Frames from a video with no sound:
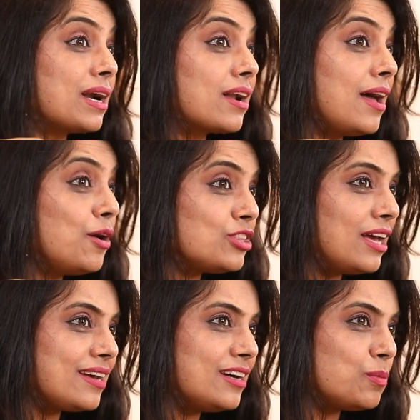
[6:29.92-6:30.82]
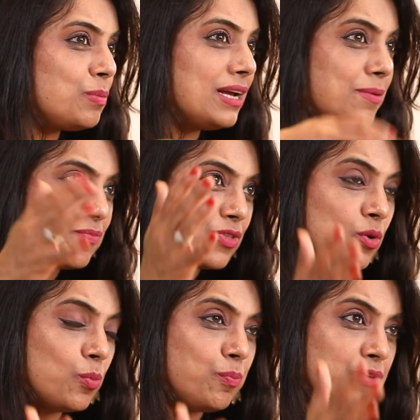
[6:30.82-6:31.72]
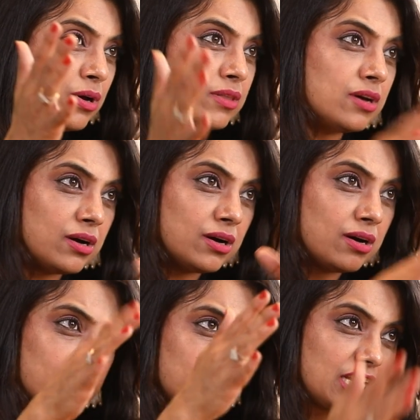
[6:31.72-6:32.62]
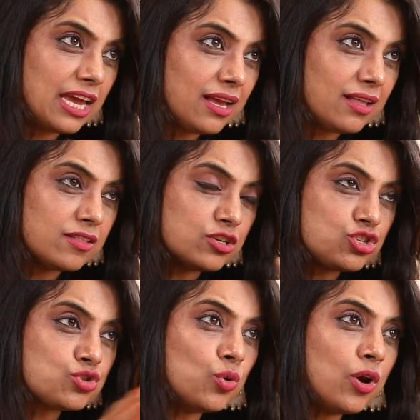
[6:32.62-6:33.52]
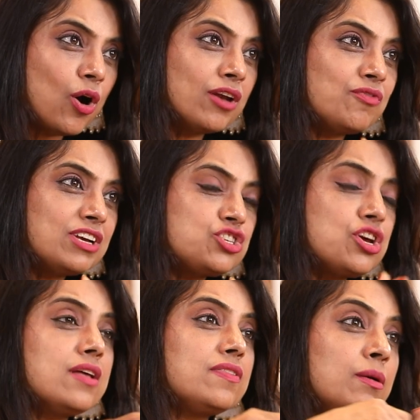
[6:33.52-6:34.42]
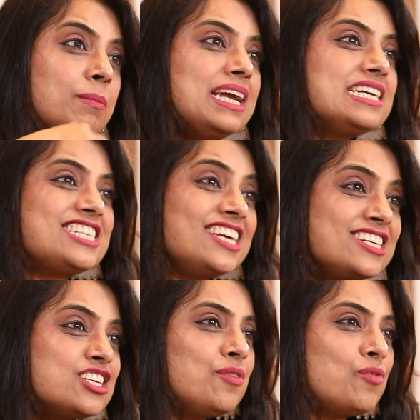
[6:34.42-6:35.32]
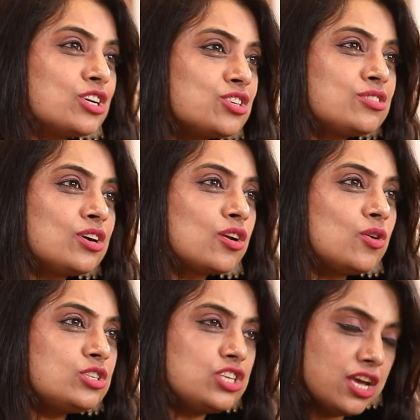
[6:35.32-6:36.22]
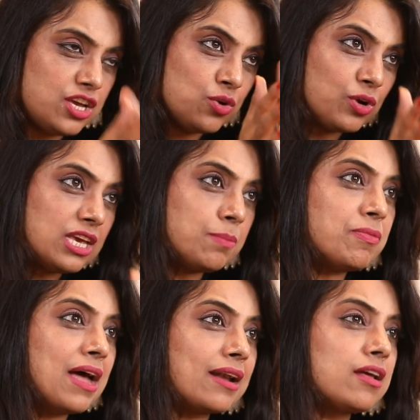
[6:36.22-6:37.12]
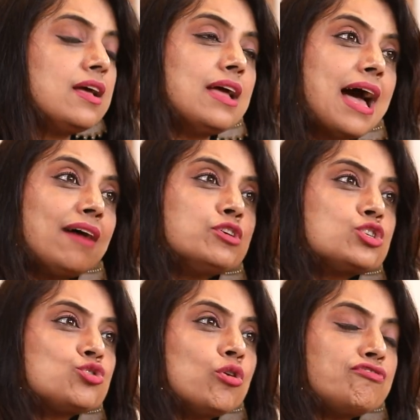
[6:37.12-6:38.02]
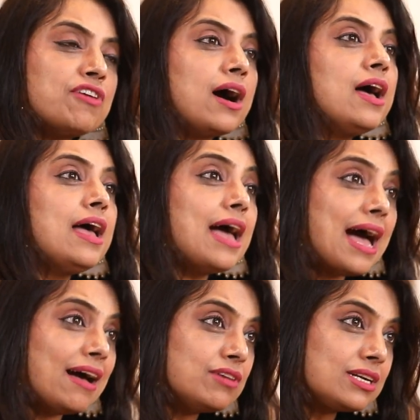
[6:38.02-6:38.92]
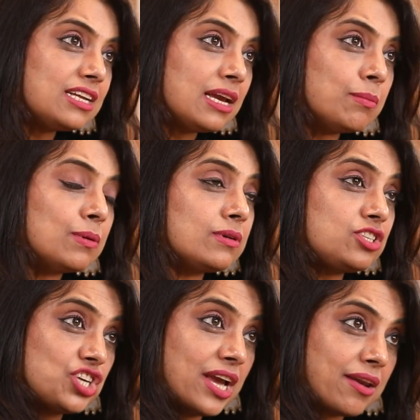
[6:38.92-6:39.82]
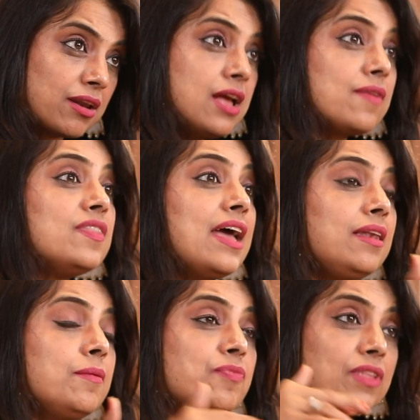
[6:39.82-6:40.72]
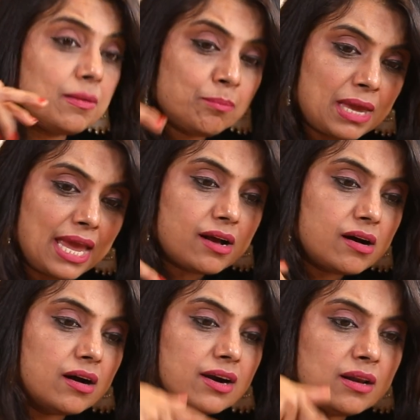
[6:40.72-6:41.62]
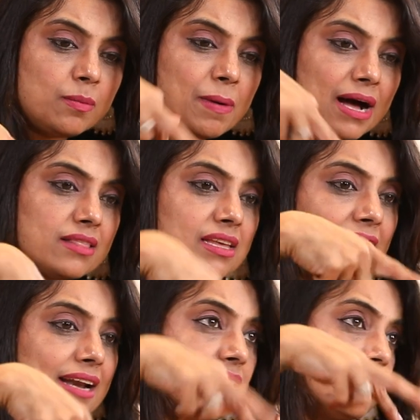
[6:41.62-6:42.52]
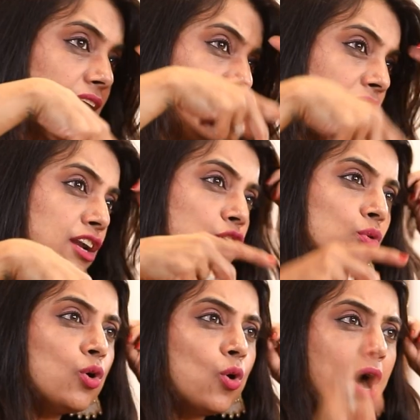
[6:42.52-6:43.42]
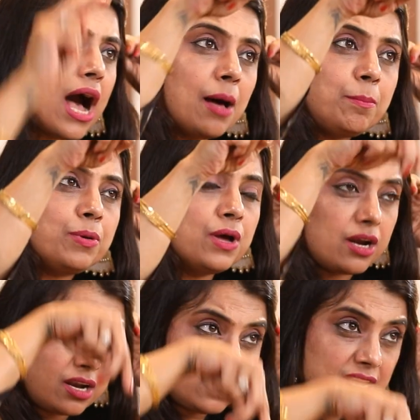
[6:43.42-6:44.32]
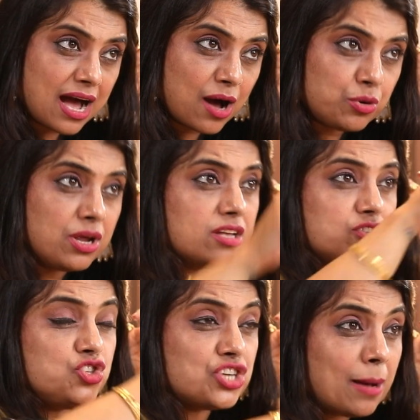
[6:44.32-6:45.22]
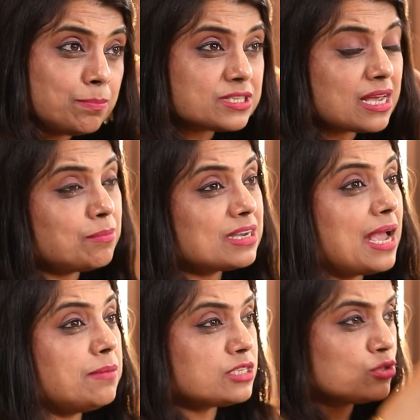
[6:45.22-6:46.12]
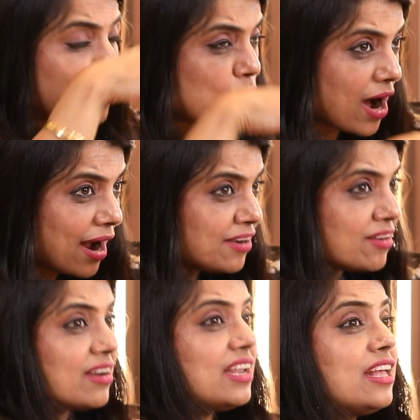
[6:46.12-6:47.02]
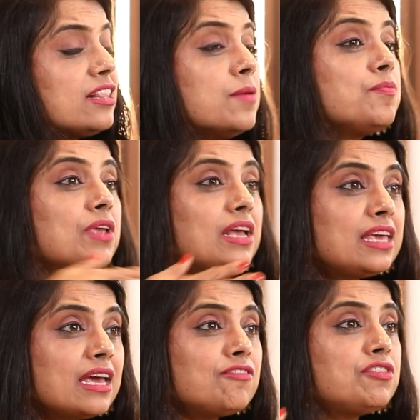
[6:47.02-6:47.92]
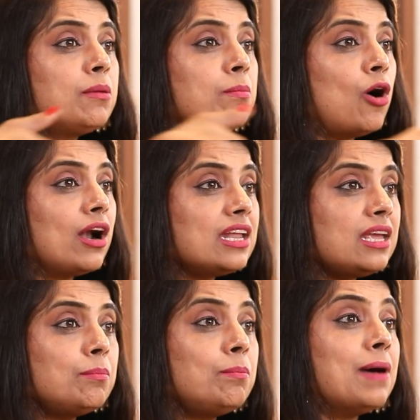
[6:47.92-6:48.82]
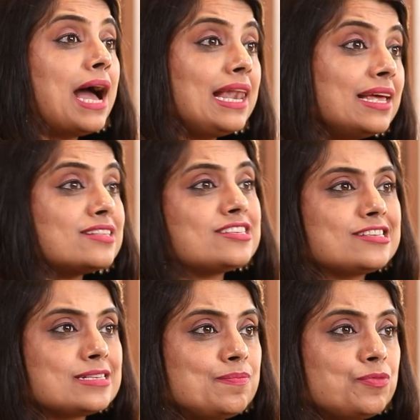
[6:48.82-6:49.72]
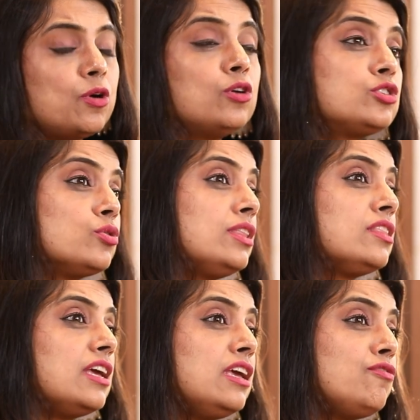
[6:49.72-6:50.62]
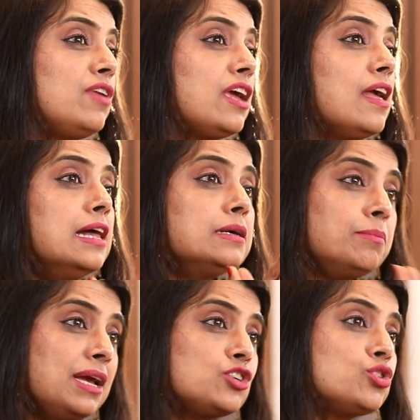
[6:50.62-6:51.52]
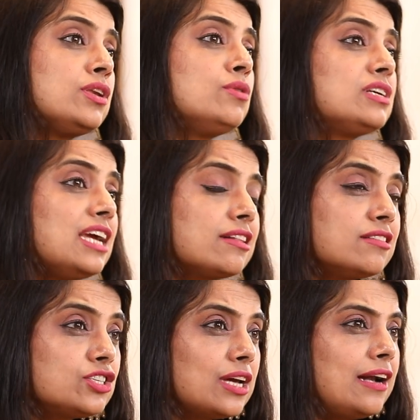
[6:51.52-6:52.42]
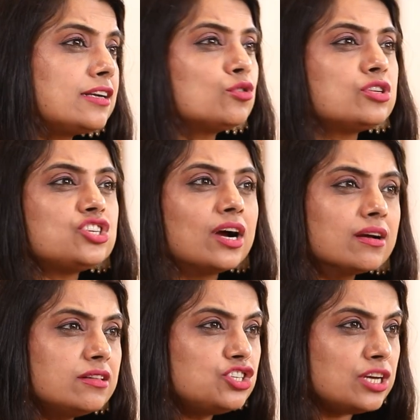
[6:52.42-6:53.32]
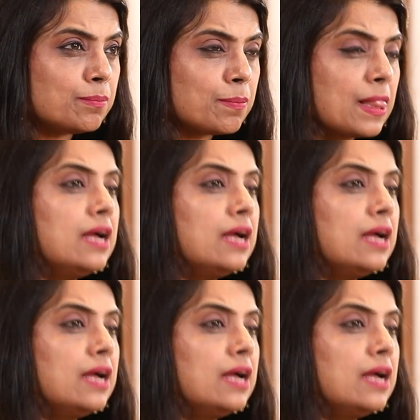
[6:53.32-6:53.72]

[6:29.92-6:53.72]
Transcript: Patla hota hai ghar pe, the thing, the stool on which the maid sits and washes the clothes, you keep that. Have a sofa, have a table, chair. Then make a hurdle path, get the kid to go up, down, jump sometimes, go underneath, give the body balance. Also in the evening, make sure you take the child to the jungle gym.